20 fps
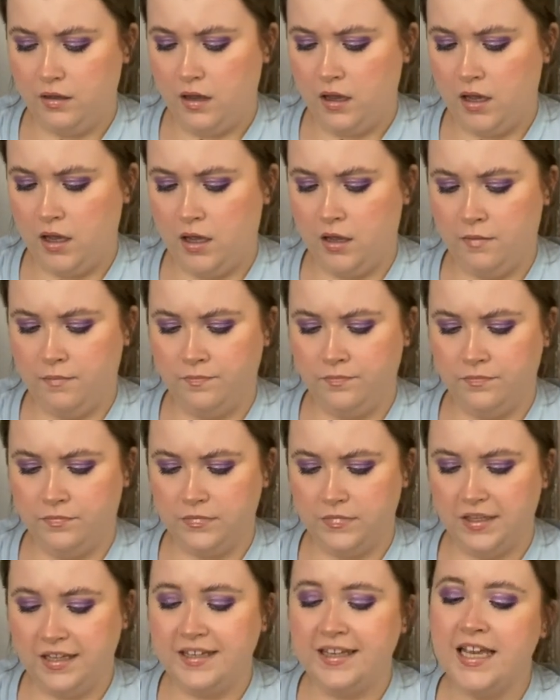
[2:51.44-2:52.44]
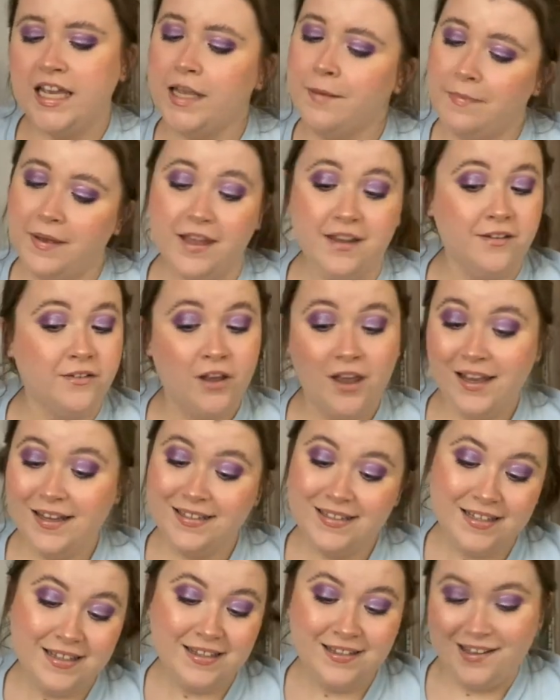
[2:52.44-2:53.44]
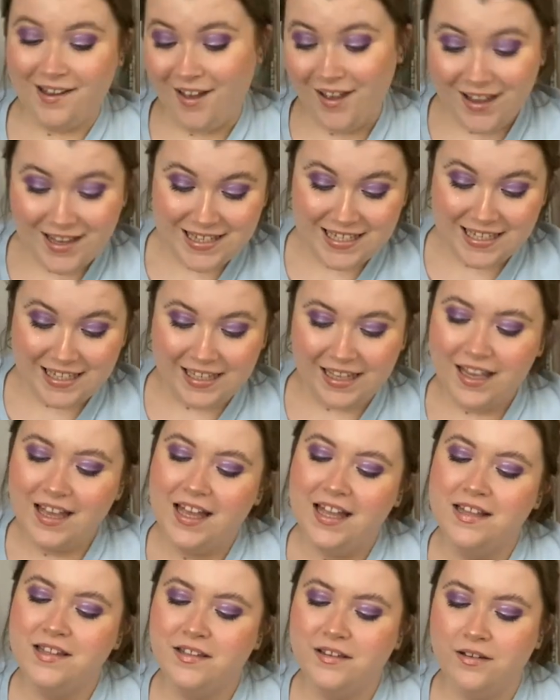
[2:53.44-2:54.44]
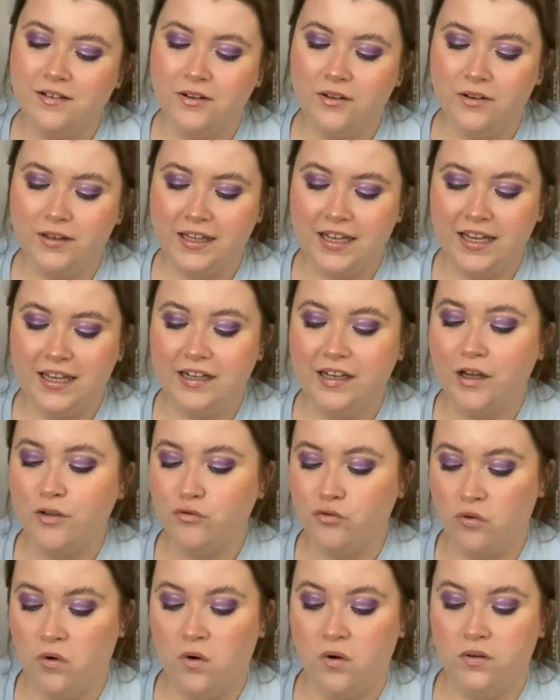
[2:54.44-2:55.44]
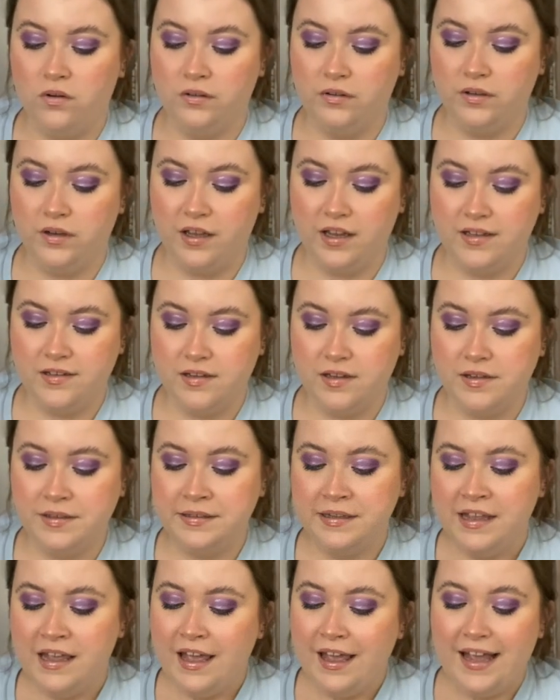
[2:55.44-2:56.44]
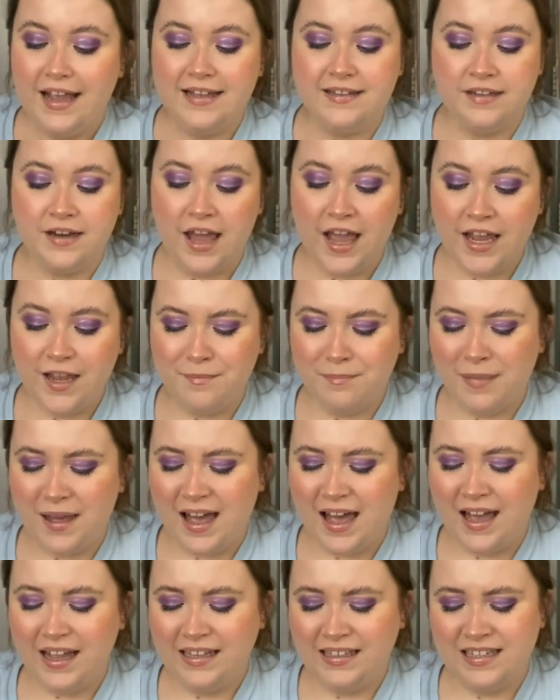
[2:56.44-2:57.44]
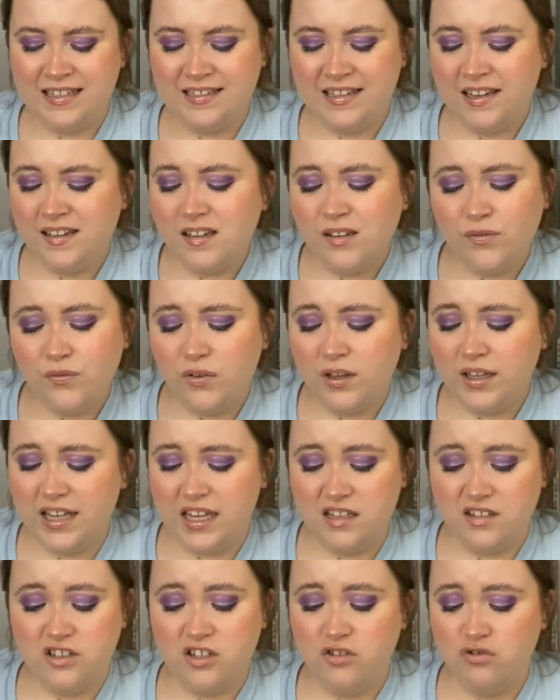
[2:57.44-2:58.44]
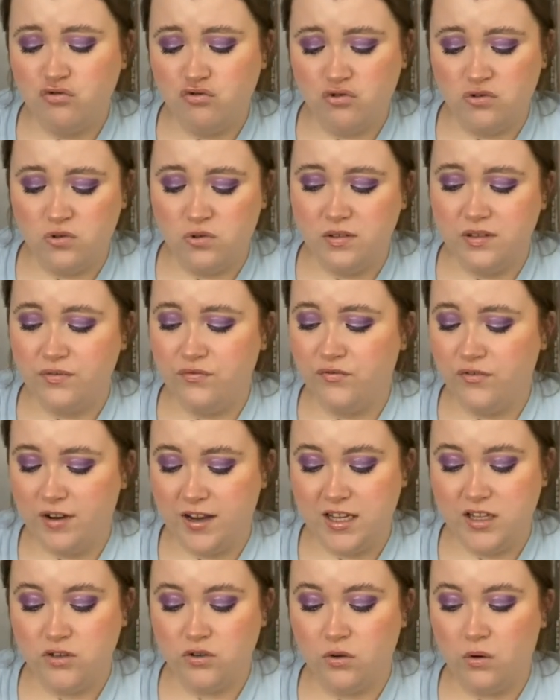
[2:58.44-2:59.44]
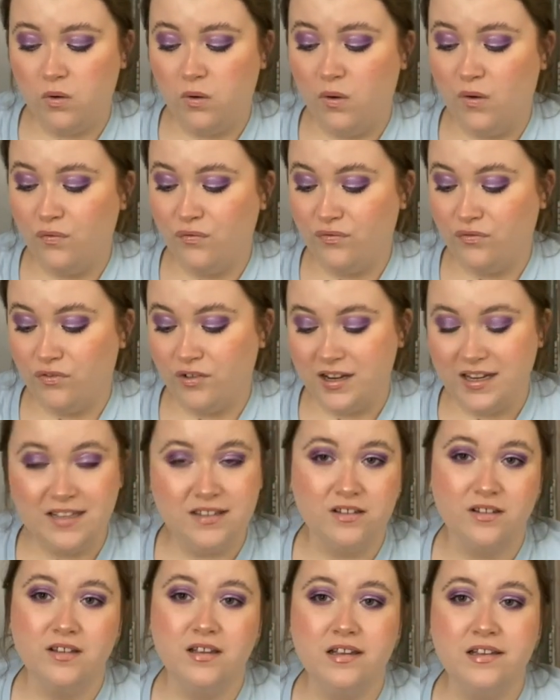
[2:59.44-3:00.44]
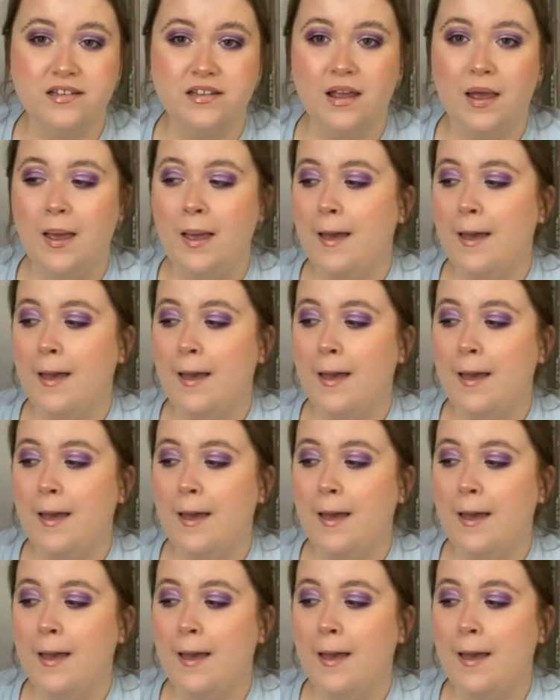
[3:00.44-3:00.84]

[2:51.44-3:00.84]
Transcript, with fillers: Keep It Nice and Tidy interlocking drawer organisers. It's an 8-pack. It's headed for kitchen drawers, fridge or freezers,